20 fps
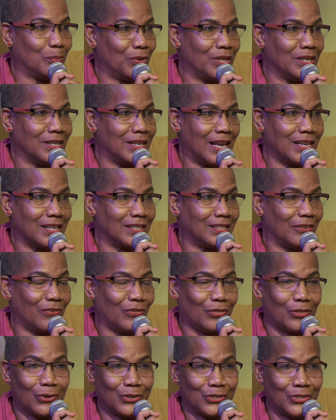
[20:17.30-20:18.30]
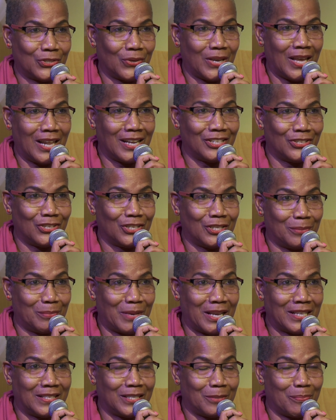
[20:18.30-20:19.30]
to bring negative thoughts or energy to
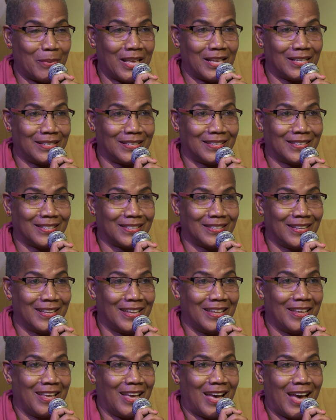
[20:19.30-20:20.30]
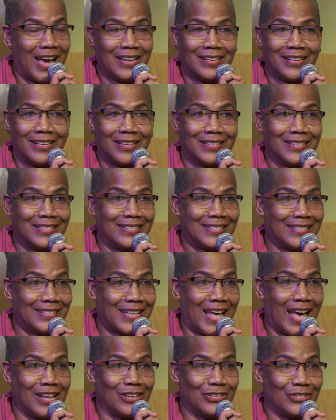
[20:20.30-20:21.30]
my space. I did it in
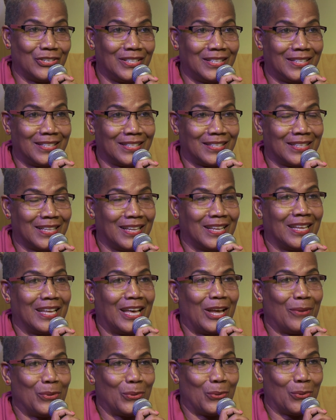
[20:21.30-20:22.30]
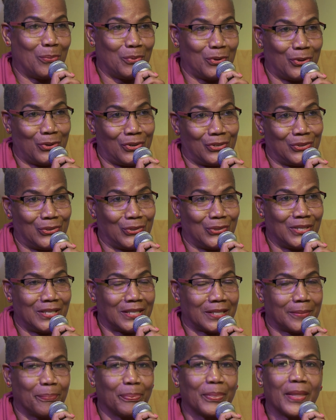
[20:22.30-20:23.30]
silence, and we opened our
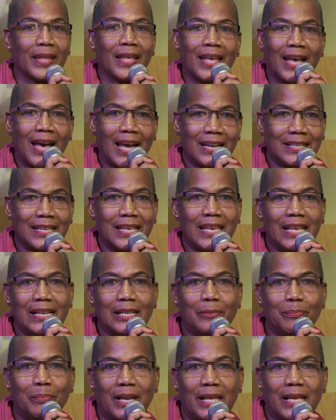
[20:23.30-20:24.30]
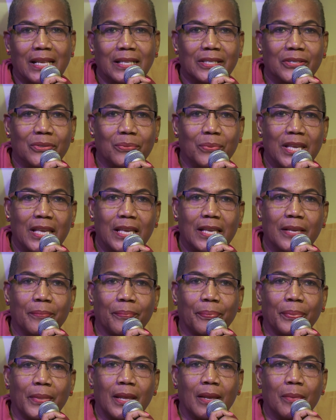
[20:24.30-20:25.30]
doors. At the Healing Place, we
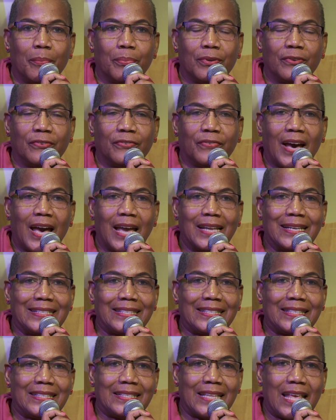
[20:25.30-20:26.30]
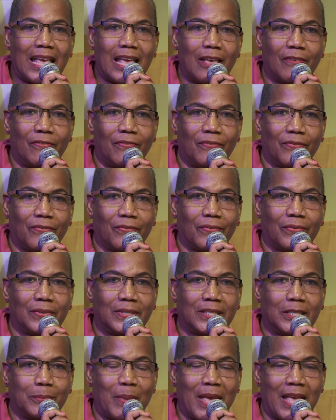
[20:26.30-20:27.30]
provide a safe
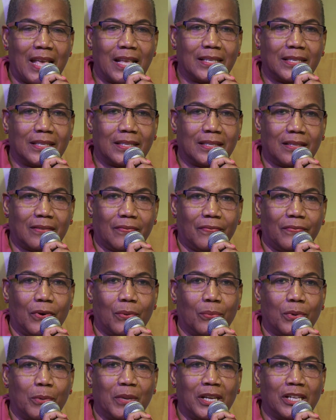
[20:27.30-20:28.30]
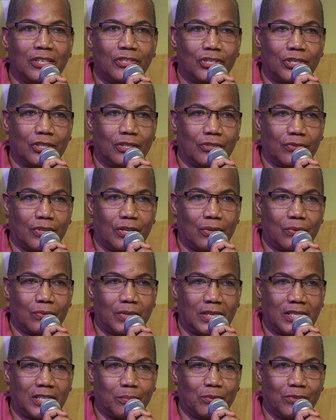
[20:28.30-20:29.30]
space for women and children
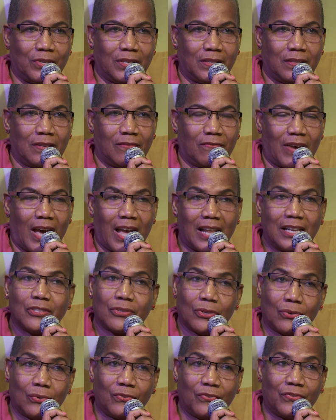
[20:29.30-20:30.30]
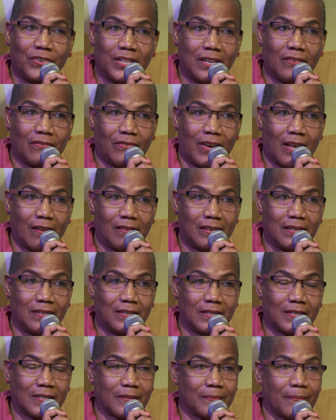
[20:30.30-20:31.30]
who are experiencing violence or who flee in
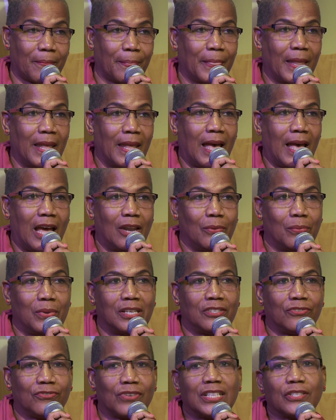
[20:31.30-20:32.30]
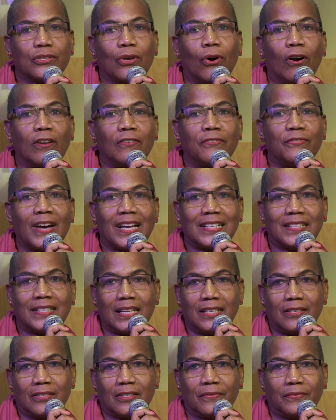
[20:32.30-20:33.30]
violence. And we address all
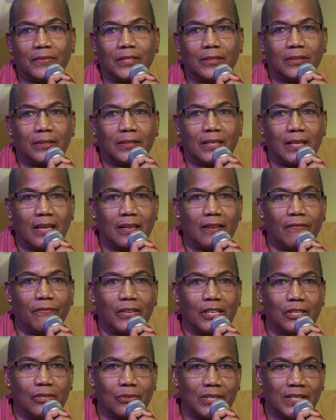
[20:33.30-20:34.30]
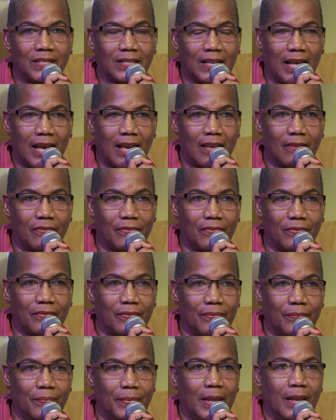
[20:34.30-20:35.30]
facets of the individual's
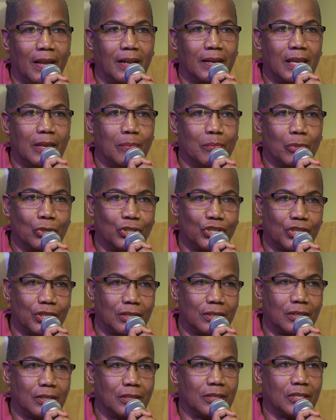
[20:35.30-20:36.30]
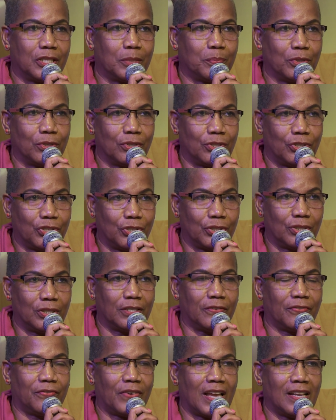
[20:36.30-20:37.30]
life: the emotional, the
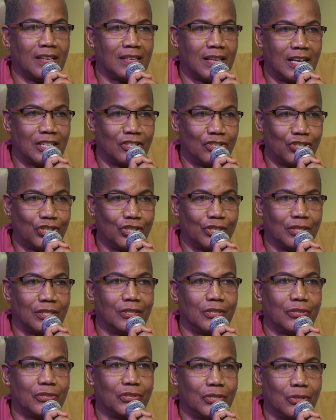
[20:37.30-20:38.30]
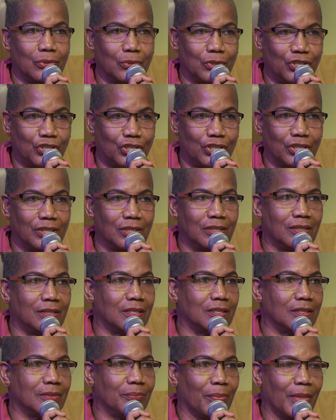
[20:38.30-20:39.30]
spiritual, the financial, the social,
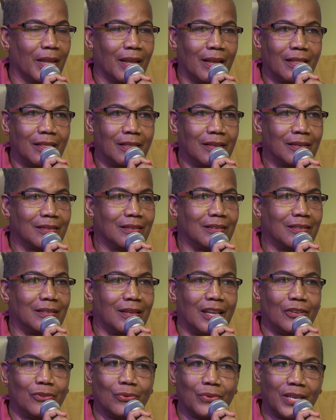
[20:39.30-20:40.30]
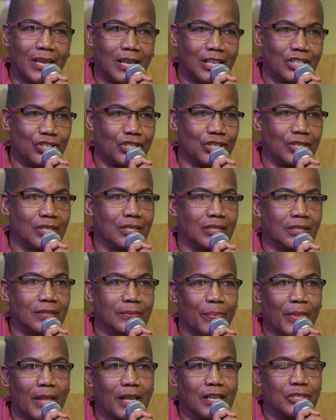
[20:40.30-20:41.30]
the
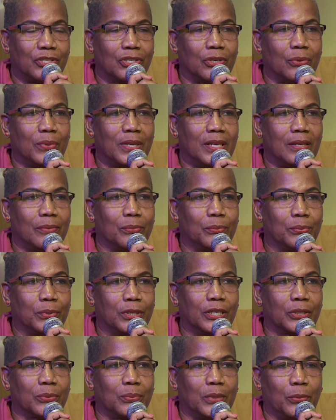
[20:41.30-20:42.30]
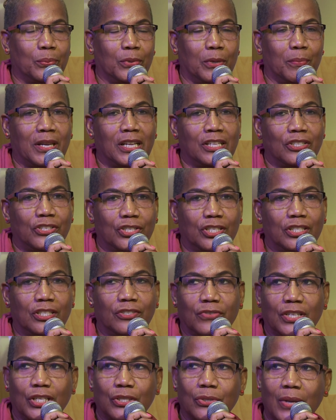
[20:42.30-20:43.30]
educational. So we work with women and
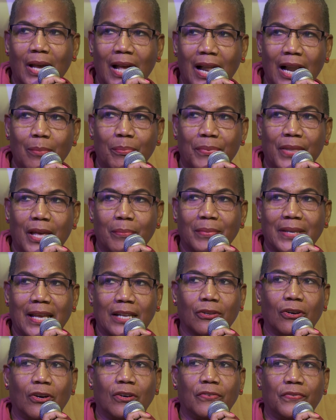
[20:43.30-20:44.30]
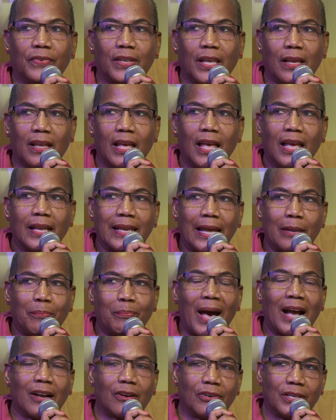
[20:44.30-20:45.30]
children to help them get
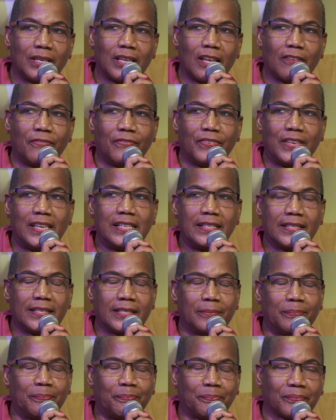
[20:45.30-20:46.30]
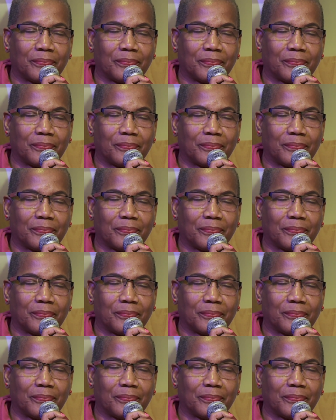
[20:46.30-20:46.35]
back on their feet